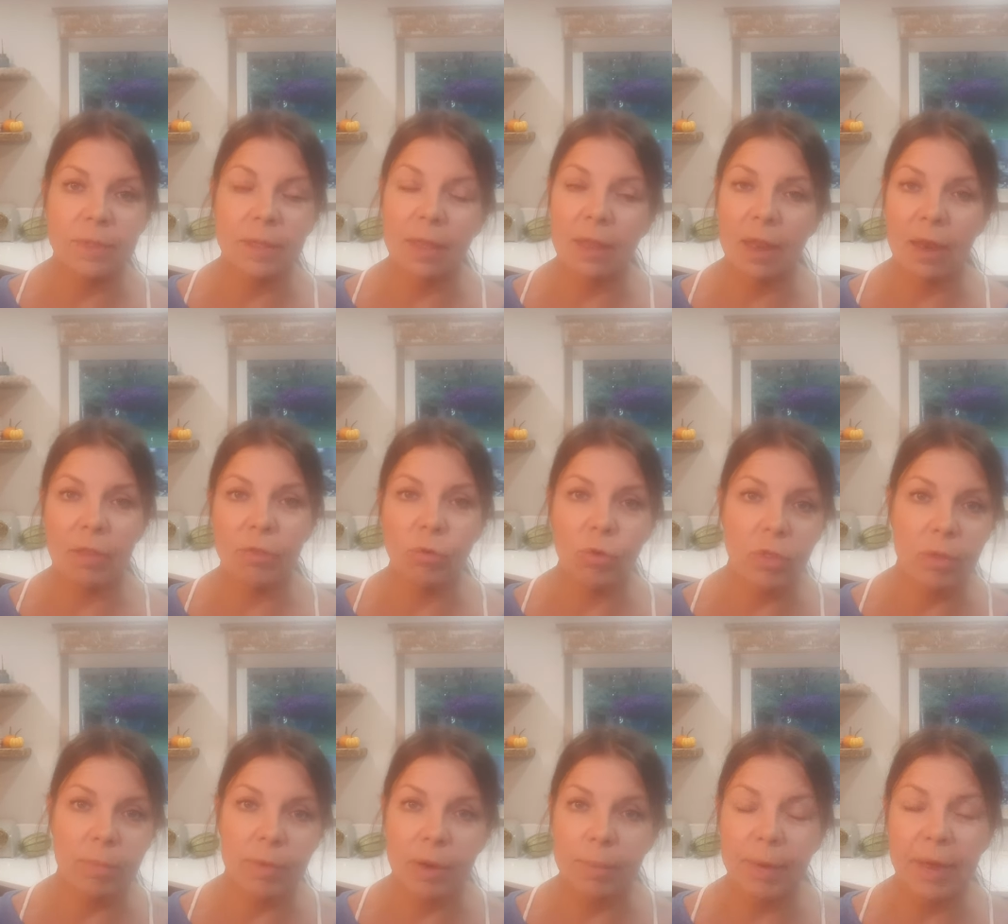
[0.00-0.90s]
and then I throw
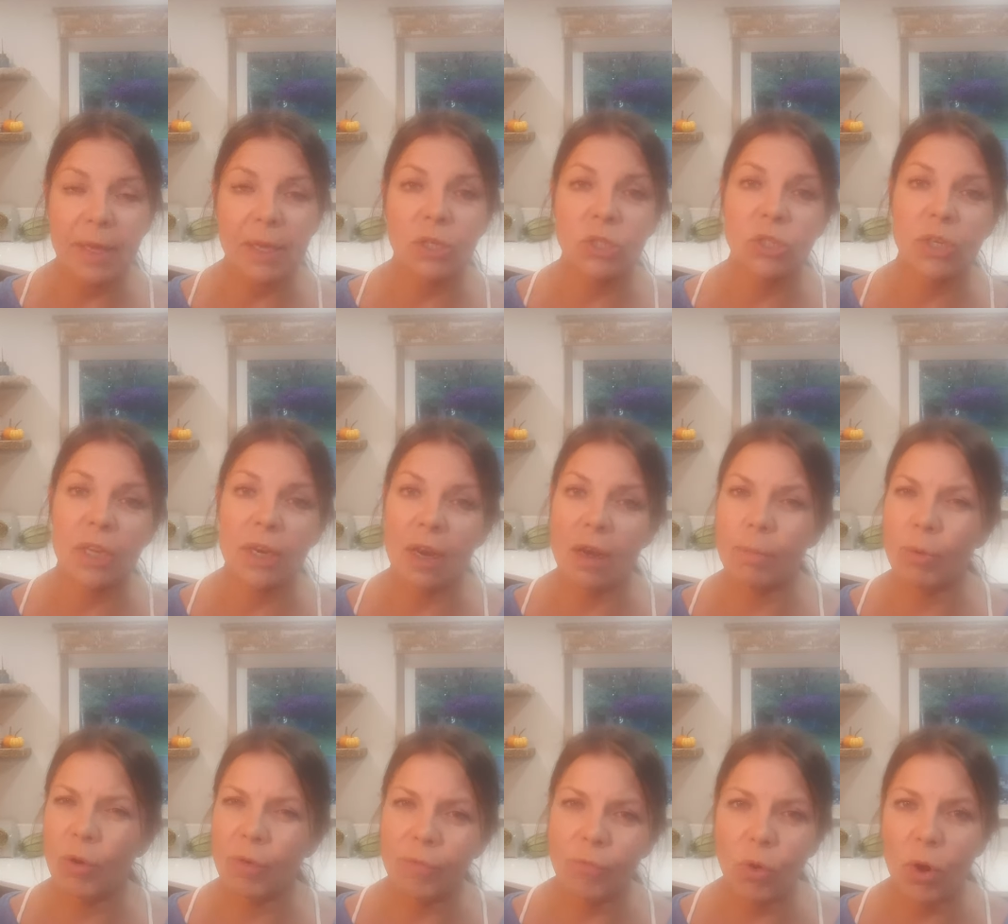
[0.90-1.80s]
them on a baking sheet at
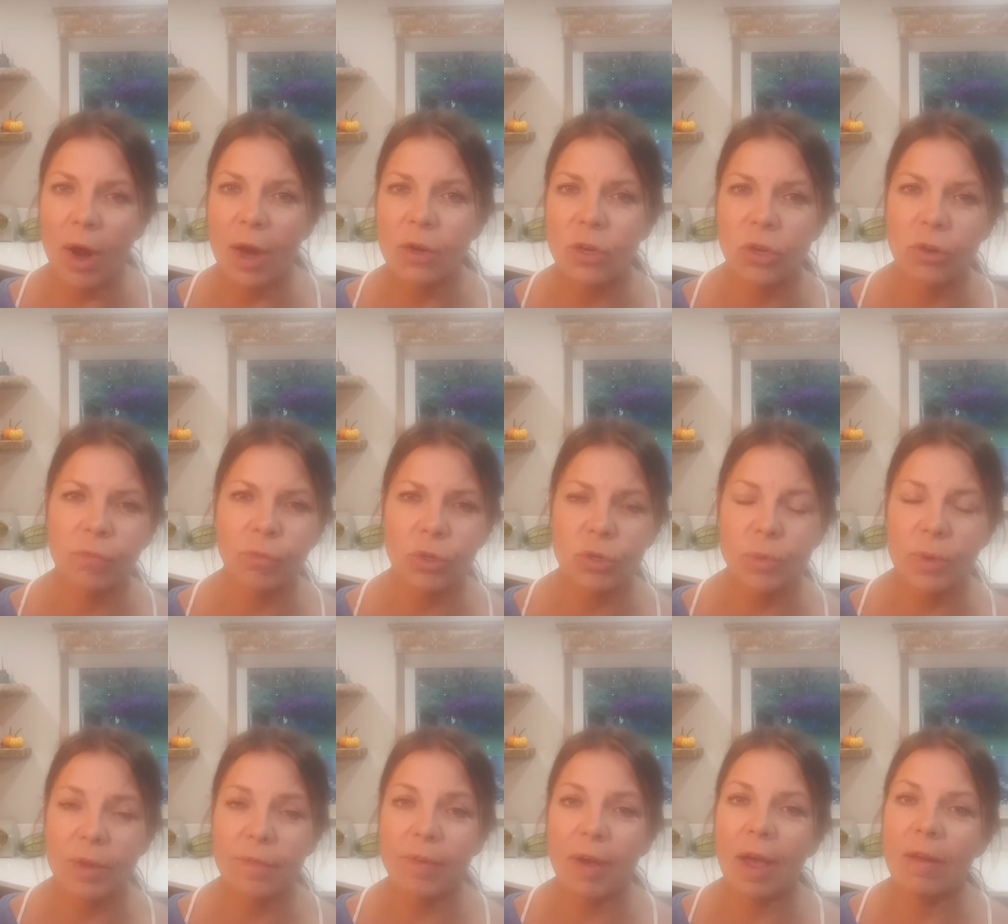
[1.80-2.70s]
about 400,
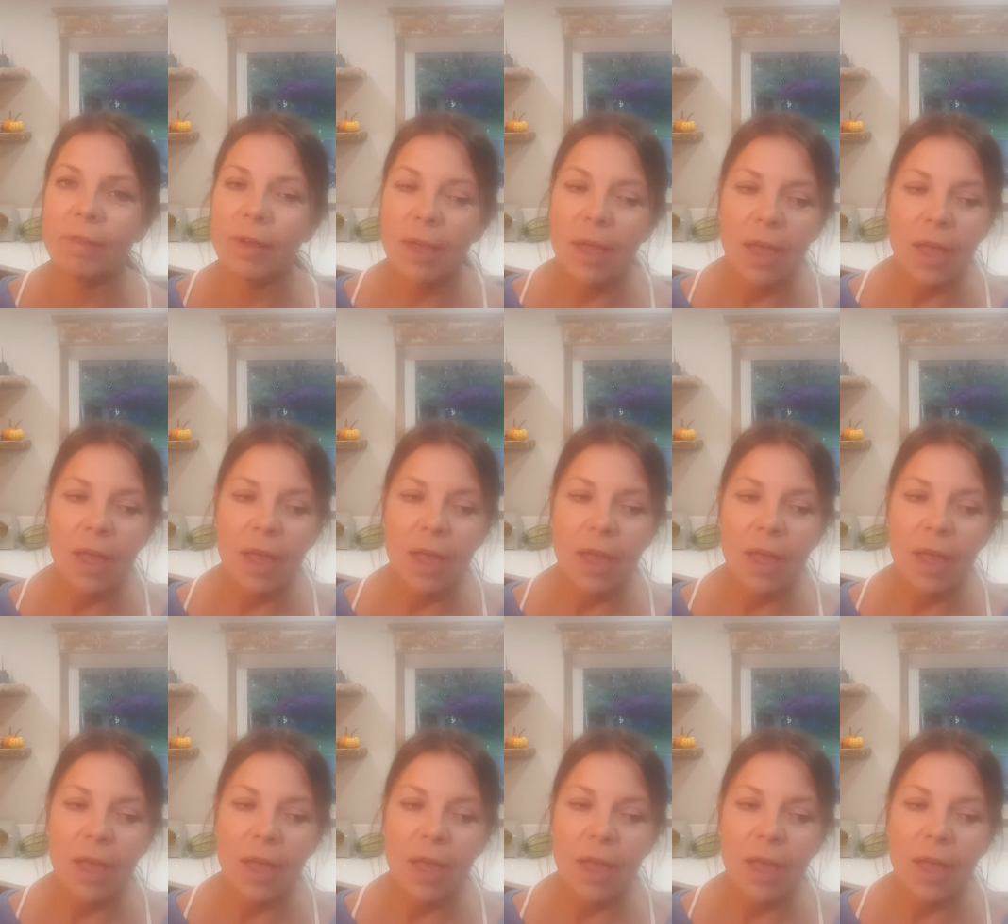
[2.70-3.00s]
425.